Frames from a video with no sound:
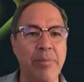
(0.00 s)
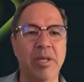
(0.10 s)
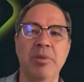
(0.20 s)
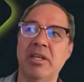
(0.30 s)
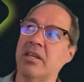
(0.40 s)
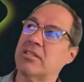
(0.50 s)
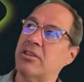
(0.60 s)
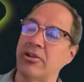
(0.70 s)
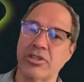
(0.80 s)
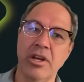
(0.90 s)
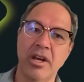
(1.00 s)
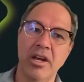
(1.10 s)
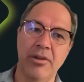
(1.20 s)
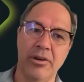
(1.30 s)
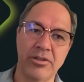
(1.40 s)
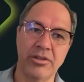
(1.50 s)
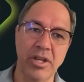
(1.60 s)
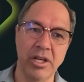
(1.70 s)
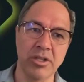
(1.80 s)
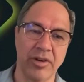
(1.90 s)
I mean, because there's
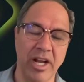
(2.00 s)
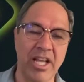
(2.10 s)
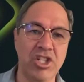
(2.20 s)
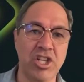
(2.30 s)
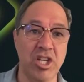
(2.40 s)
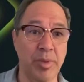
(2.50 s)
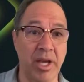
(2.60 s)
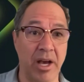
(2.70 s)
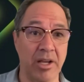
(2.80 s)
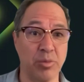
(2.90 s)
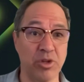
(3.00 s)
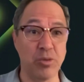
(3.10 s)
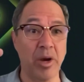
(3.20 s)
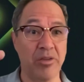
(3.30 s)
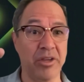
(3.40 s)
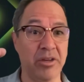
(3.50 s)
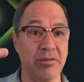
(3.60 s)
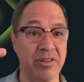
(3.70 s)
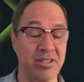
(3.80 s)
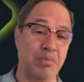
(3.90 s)
DNS over HTTPS, which you might think
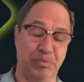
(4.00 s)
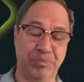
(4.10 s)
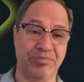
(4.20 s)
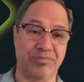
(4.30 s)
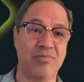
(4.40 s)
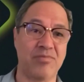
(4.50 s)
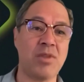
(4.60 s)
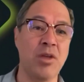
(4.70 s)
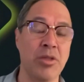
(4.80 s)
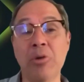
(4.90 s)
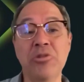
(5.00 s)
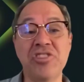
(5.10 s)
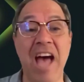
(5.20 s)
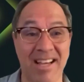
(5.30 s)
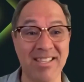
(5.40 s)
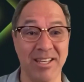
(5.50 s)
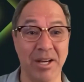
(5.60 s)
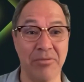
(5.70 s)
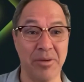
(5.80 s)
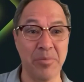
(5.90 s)
of as the most
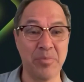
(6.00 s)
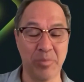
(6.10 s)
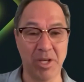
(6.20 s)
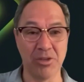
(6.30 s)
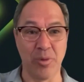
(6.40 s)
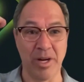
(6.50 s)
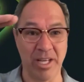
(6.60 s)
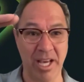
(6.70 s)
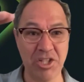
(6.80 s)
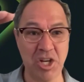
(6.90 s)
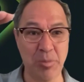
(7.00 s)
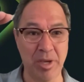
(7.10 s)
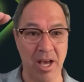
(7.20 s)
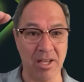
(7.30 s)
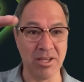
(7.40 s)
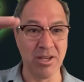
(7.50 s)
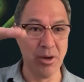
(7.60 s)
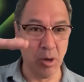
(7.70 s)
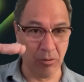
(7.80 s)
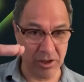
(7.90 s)
taxing of them, because you're running HTTPS
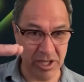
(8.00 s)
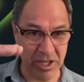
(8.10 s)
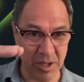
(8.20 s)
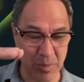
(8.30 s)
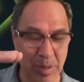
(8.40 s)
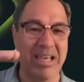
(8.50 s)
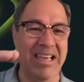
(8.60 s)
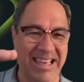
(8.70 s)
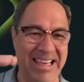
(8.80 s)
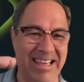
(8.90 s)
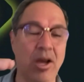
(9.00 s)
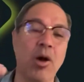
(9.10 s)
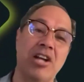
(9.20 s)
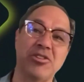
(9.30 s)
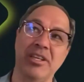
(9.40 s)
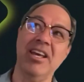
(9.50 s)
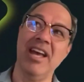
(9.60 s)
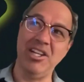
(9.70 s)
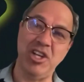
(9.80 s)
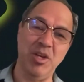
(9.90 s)
over TCP, actually
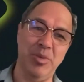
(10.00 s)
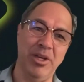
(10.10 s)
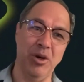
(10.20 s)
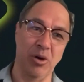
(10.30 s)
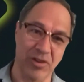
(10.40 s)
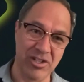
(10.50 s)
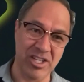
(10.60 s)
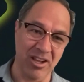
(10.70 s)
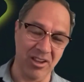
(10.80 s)
HTTP over